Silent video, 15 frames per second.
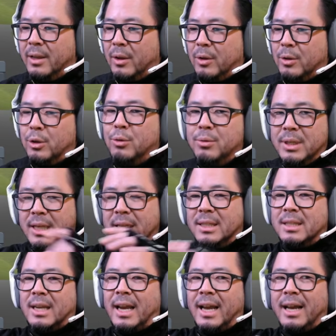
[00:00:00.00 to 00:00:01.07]
you need
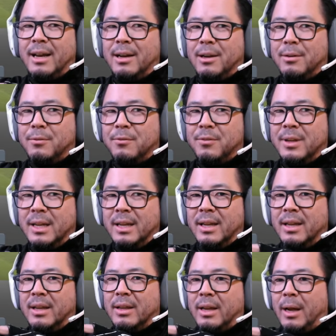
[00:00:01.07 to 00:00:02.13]
to have
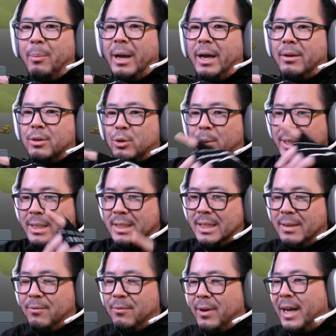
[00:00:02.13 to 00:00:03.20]
about
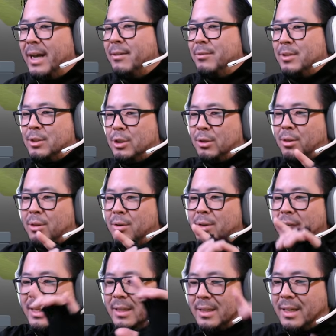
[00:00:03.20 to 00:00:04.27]
25 to
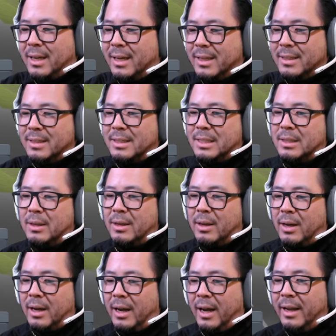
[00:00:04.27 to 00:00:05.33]
30 tons
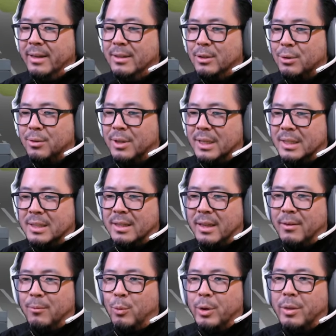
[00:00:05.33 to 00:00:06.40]
under this
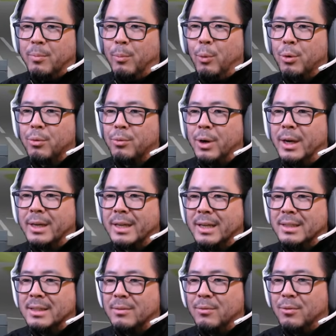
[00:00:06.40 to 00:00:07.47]
thing with more
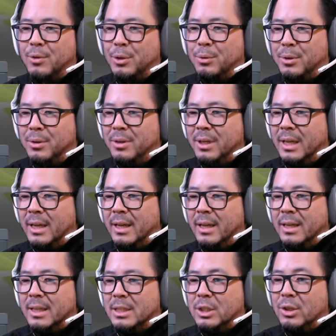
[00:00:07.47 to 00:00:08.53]
rockets and fuel
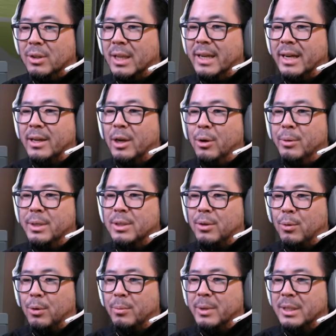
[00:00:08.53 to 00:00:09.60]
to let it go into
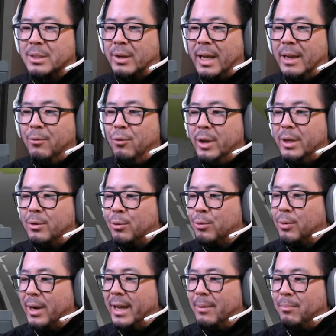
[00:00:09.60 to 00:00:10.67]
orbit. So every
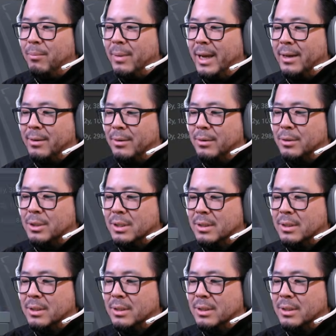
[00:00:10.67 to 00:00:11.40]
gram matters.